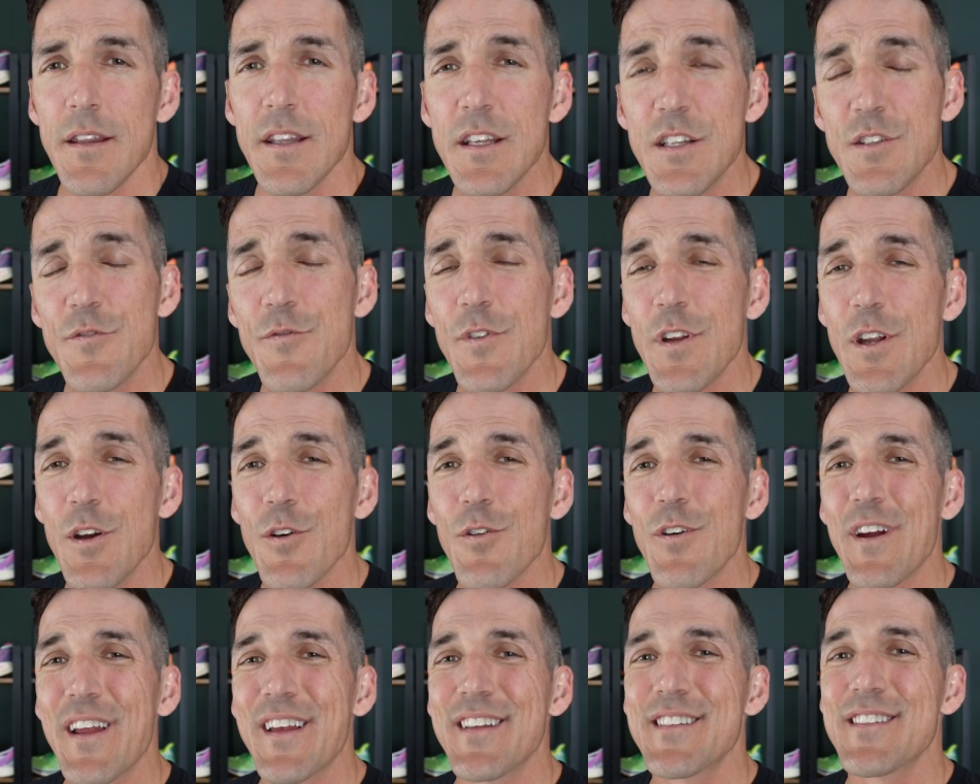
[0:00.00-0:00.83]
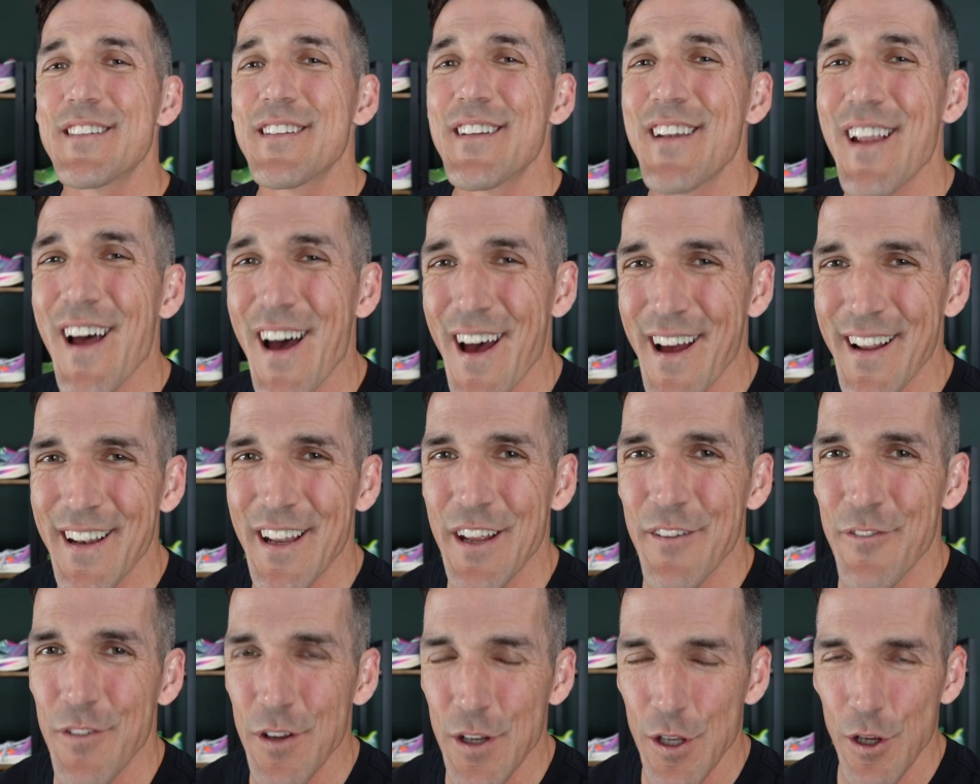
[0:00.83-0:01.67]
This video is not
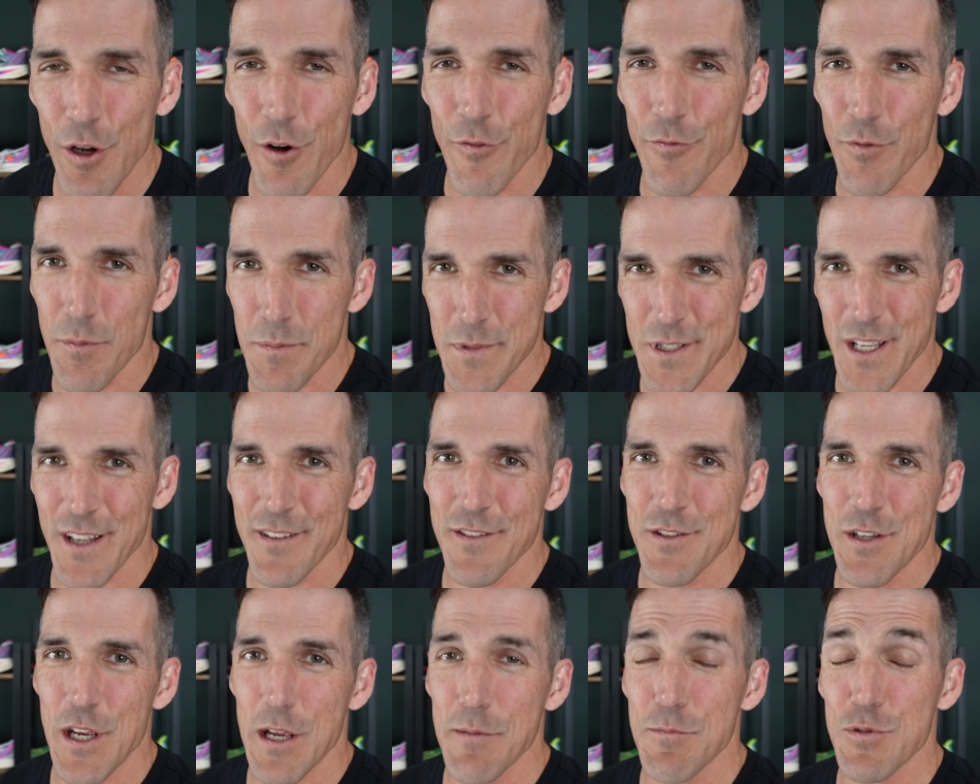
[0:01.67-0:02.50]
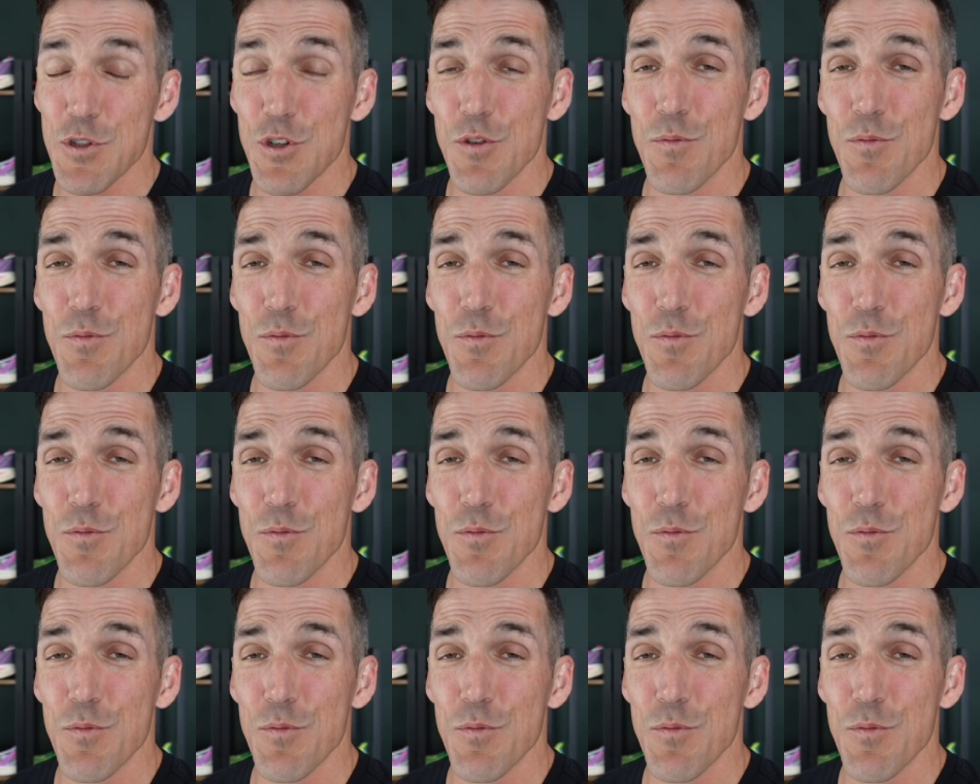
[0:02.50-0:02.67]
a video from Seth James